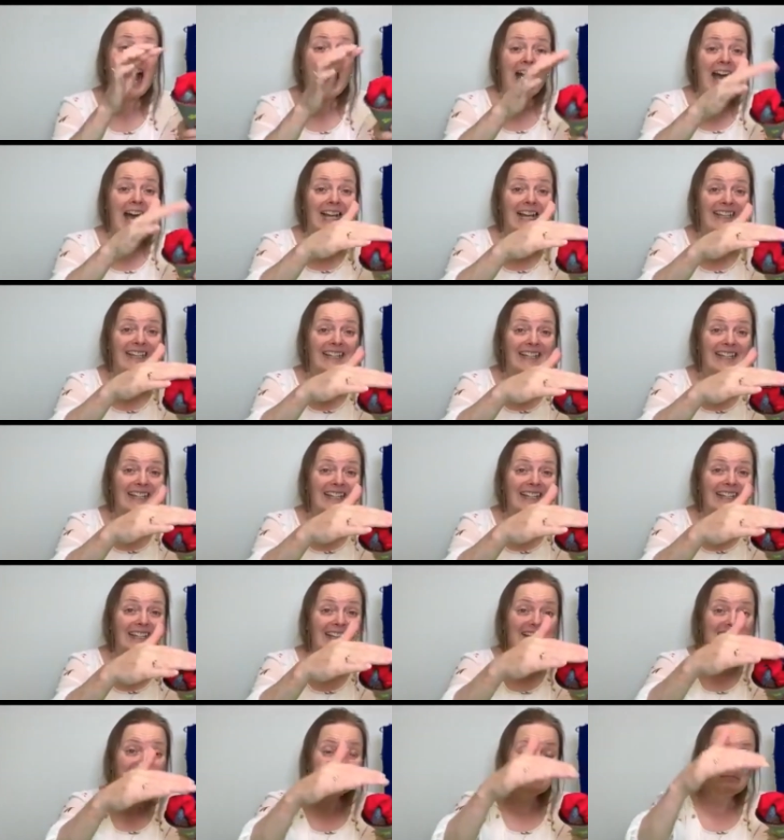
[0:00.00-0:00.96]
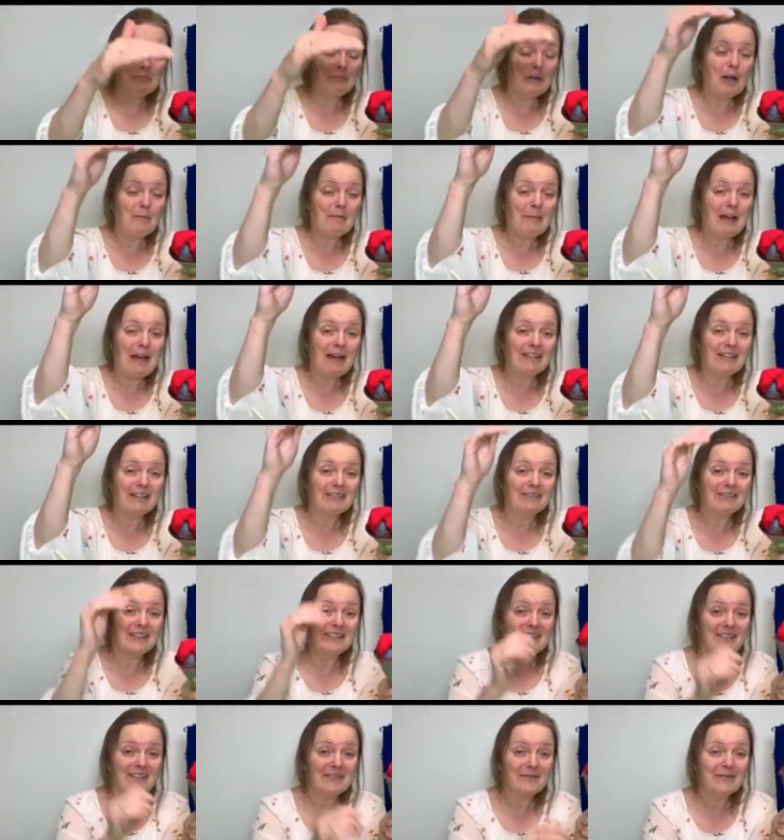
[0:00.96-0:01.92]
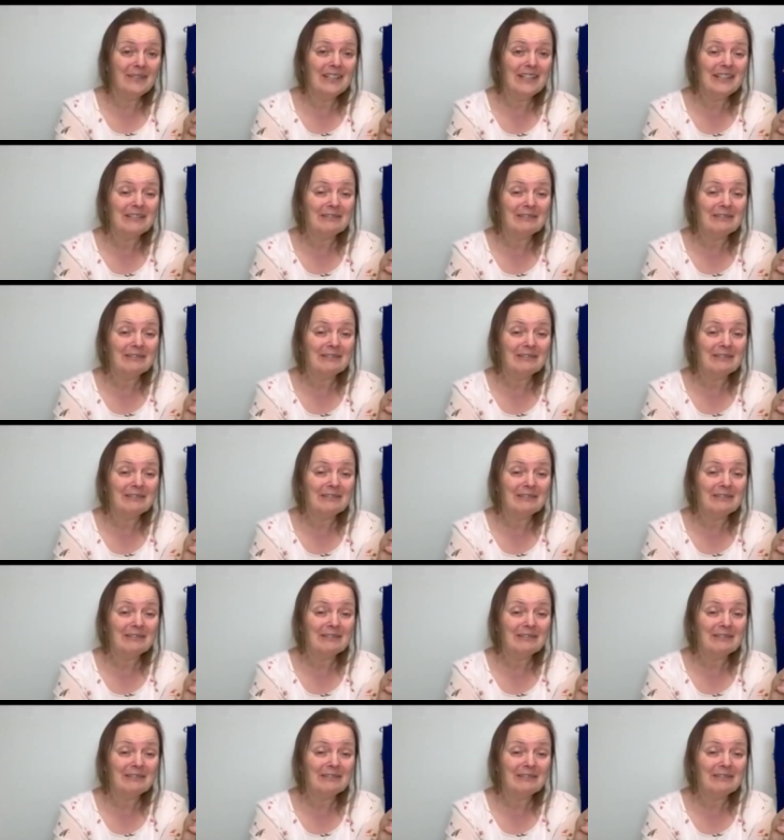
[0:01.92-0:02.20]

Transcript: He likes to pop out of this roof.